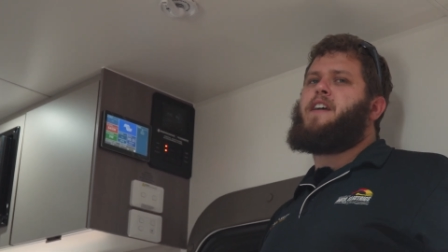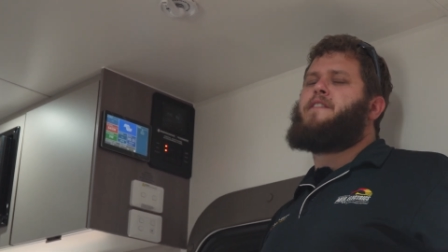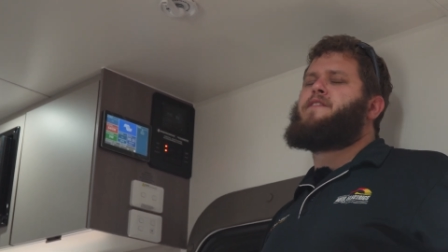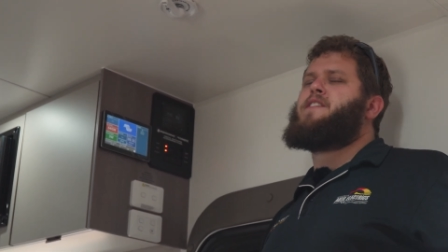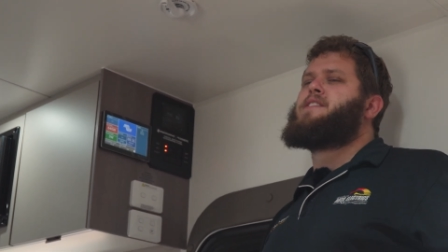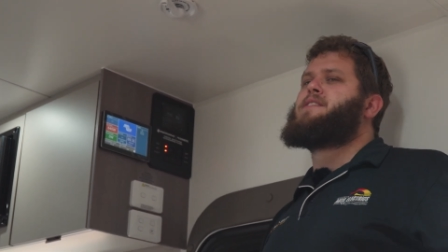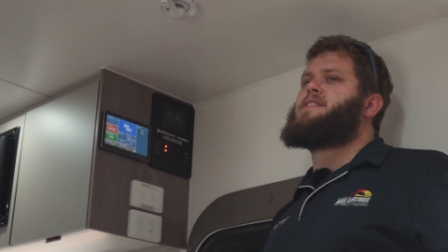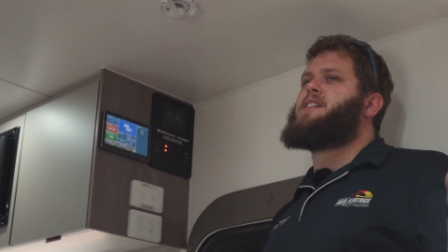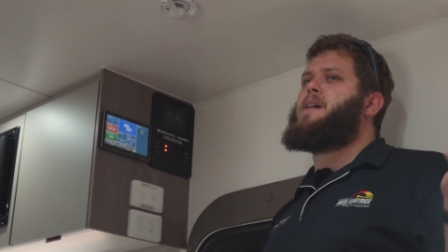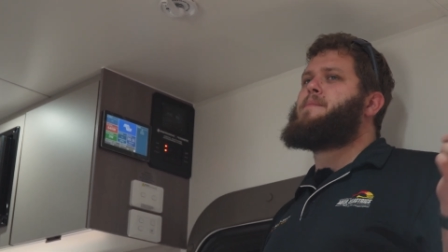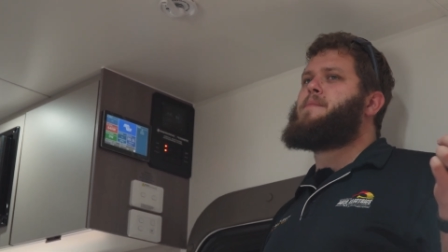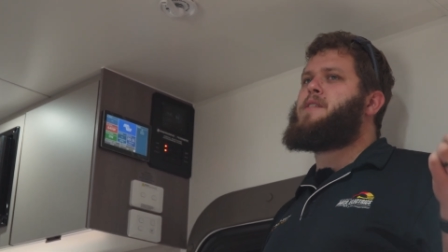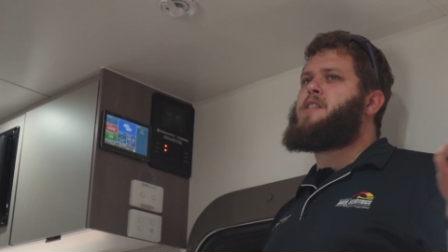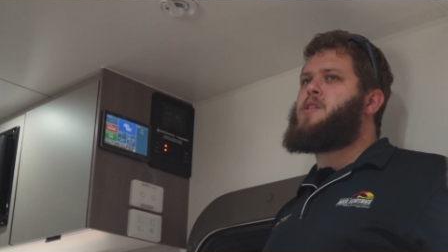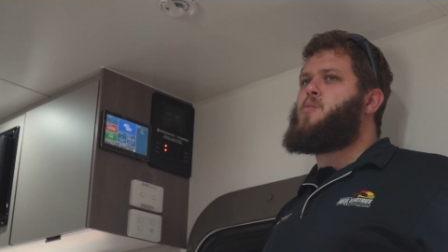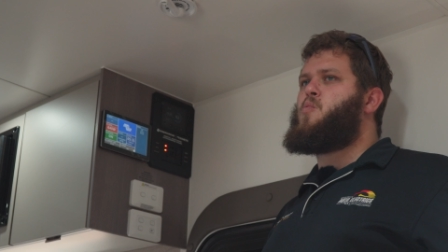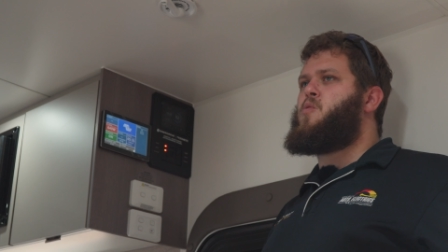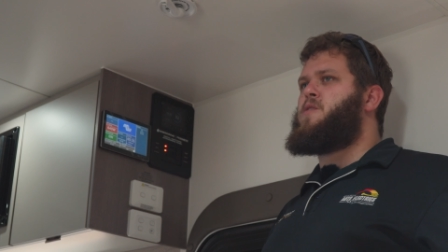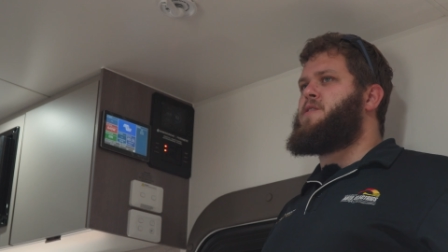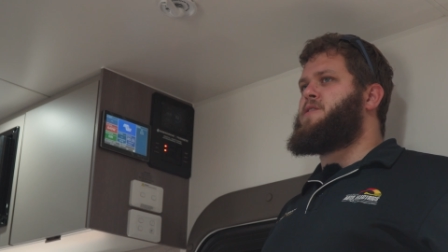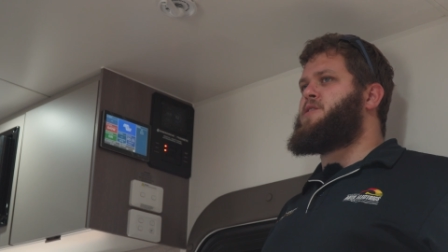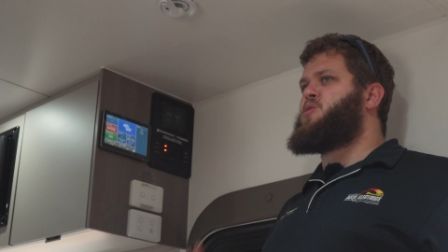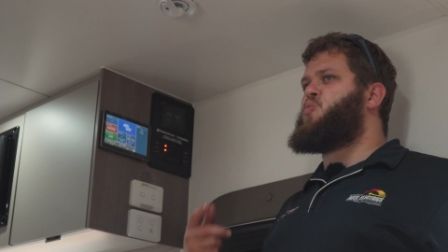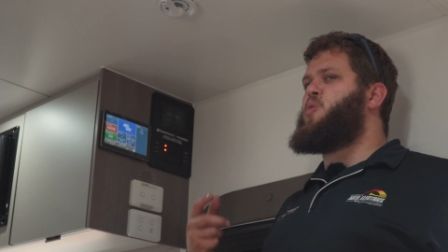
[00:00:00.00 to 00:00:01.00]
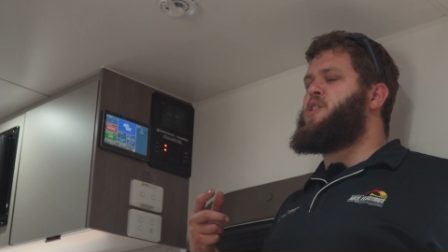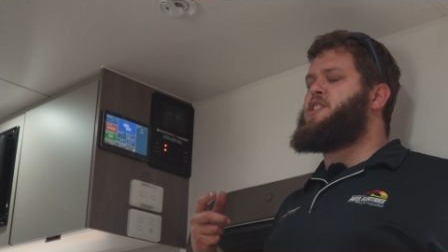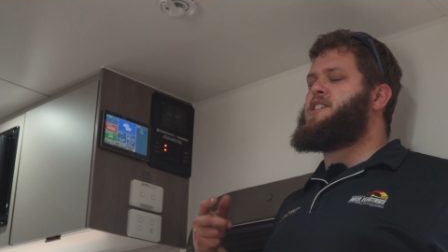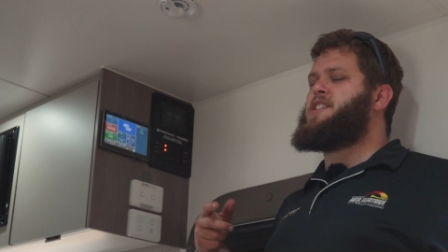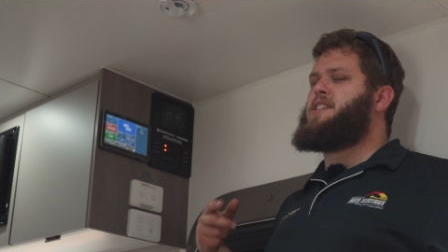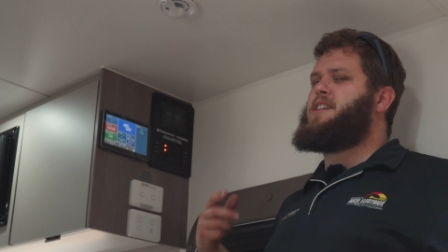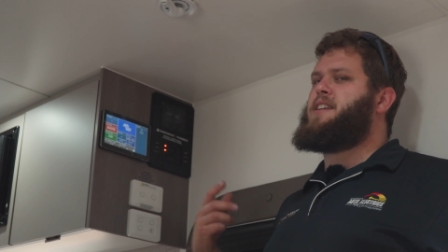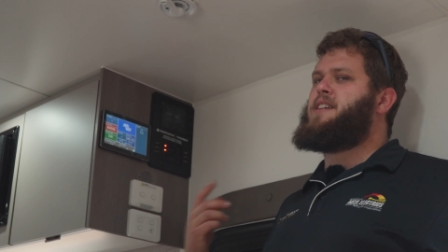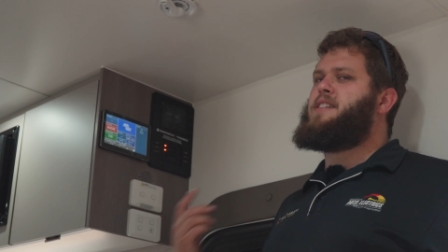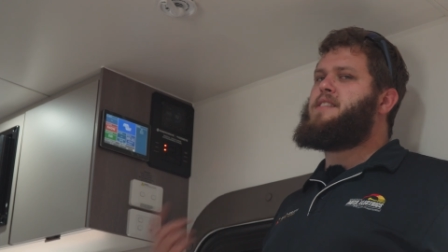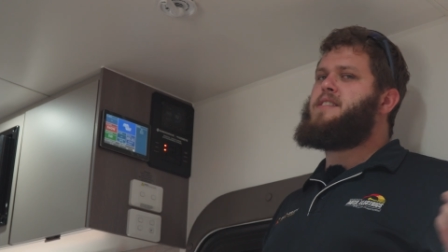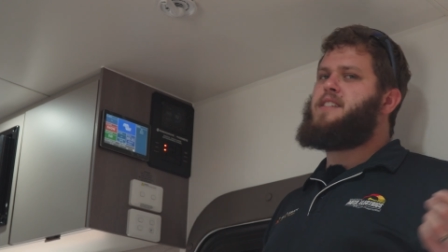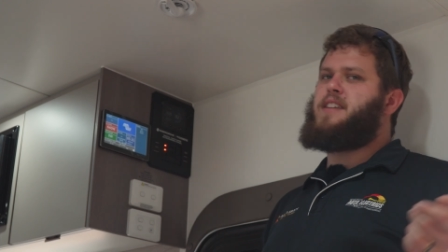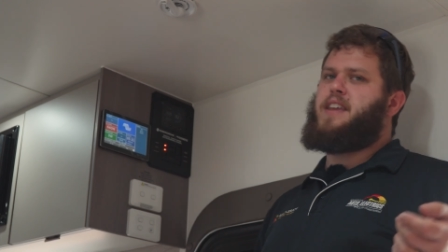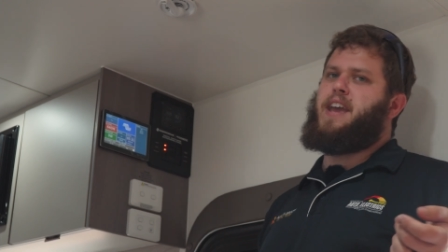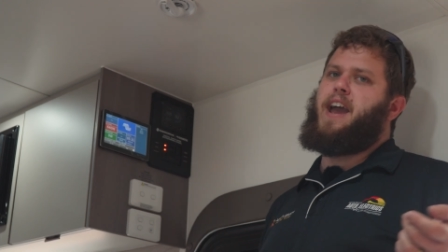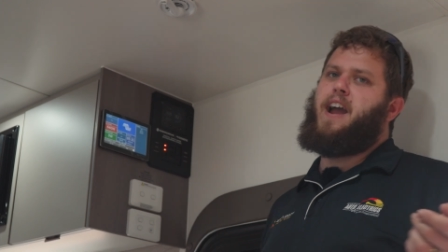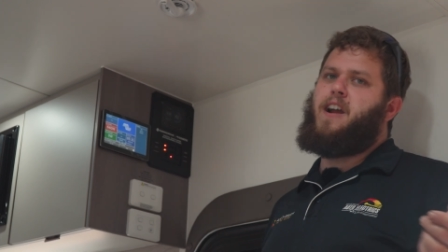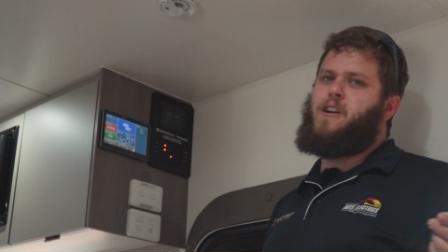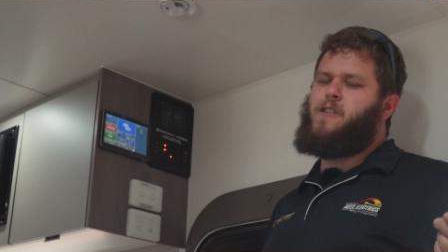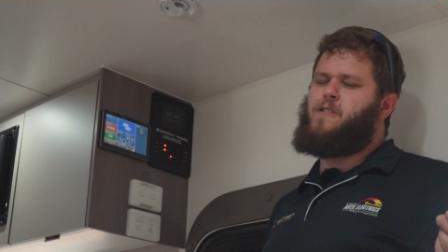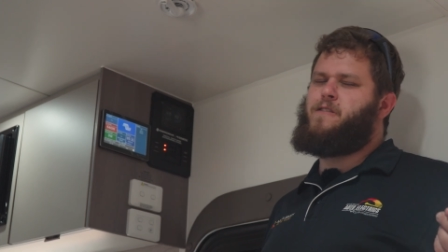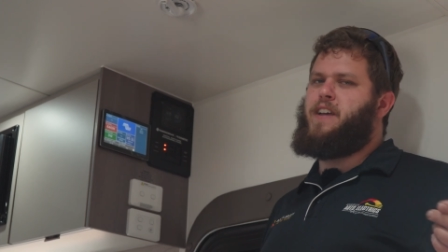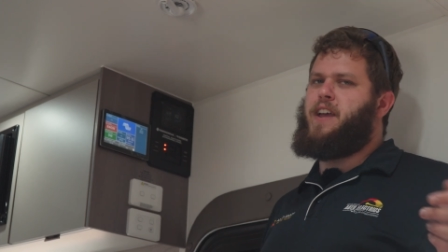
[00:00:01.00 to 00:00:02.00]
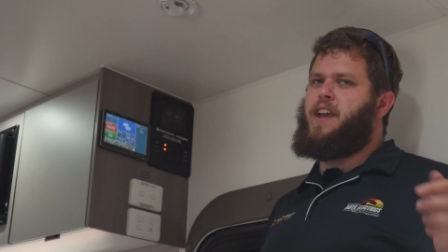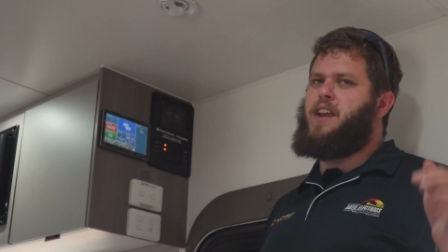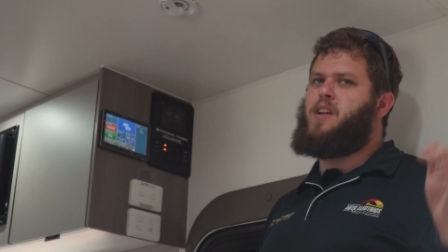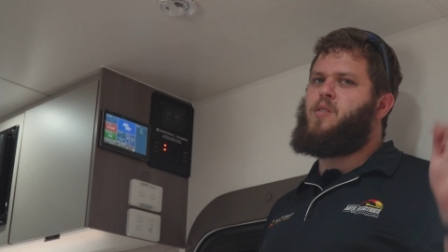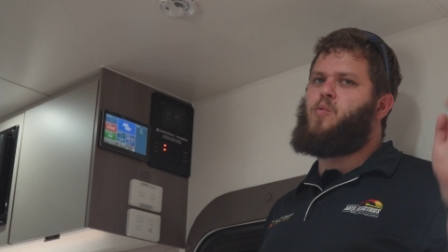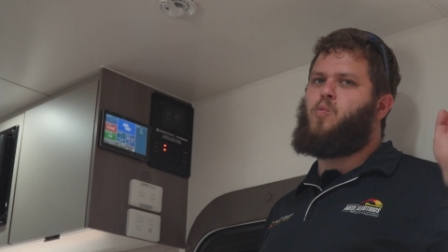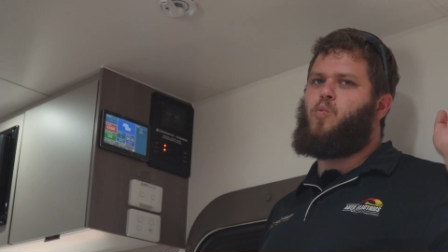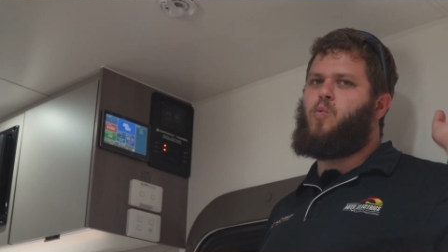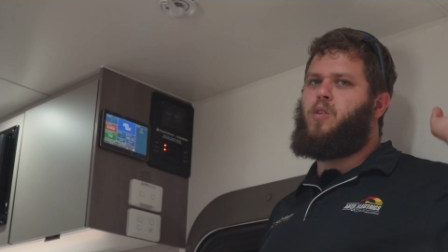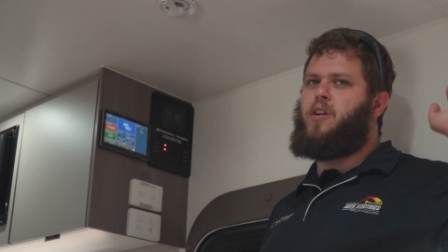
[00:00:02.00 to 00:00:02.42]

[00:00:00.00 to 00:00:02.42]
If there's something you want to switch in the caravan